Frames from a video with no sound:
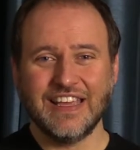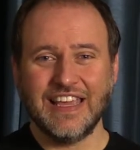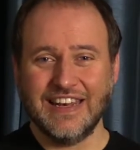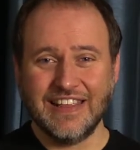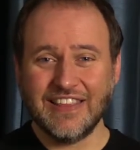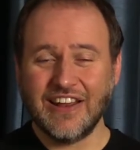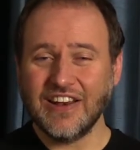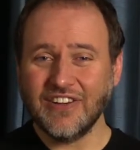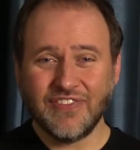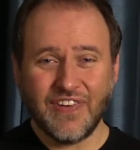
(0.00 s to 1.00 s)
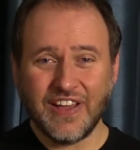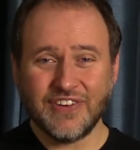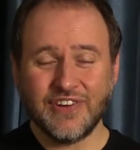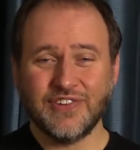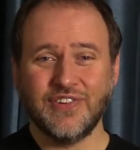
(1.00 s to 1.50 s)
And in there you'll
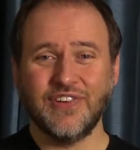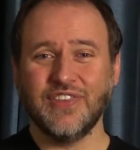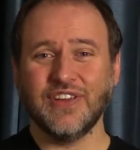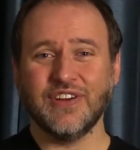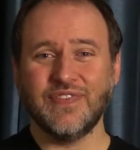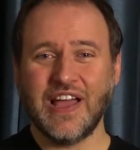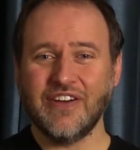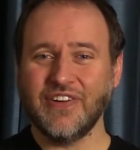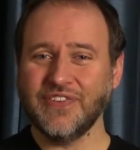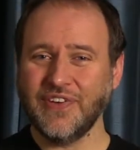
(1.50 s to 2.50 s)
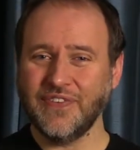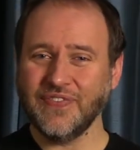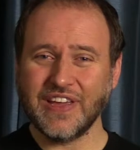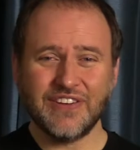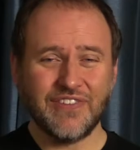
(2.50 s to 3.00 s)
find your truth and your power.
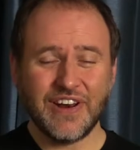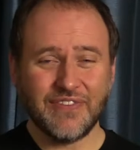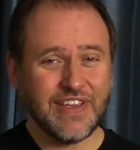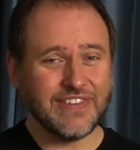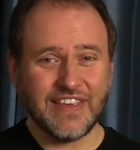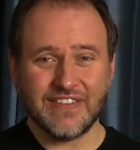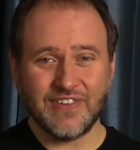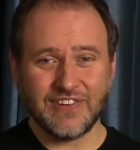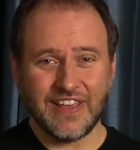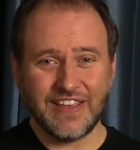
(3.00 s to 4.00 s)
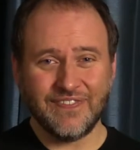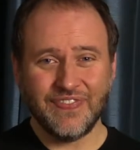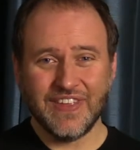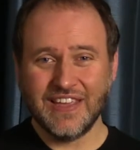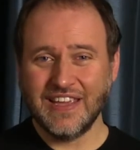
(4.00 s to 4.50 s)
So I don't want to waste any more time.
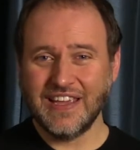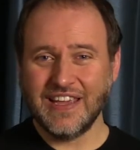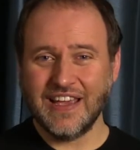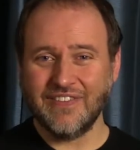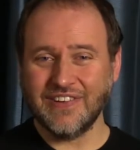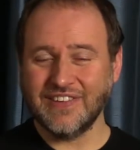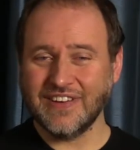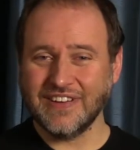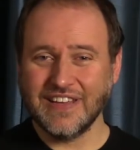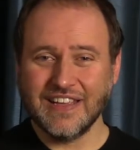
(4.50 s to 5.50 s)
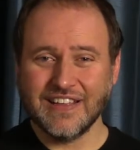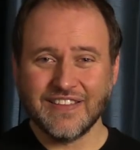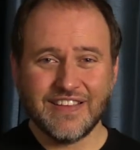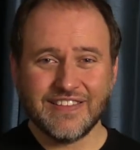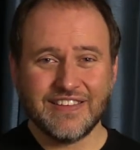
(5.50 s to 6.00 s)
I want you to
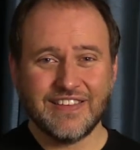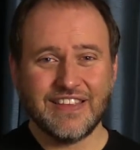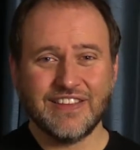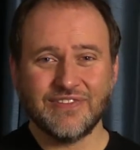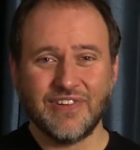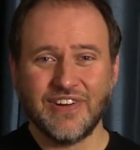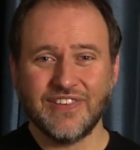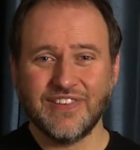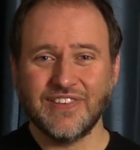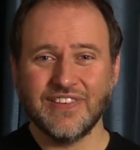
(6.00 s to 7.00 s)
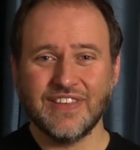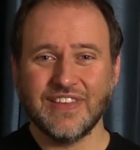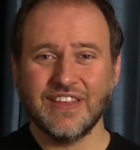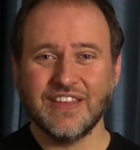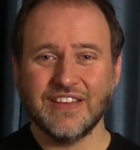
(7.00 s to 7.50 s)
listen to these words,
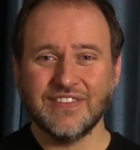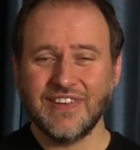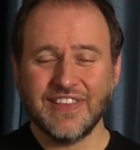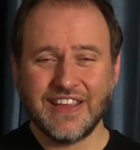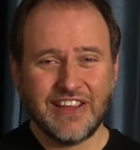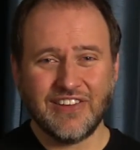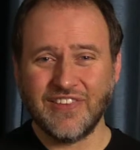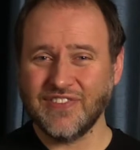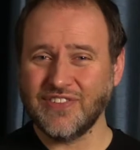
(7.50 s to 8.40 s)
really hear them.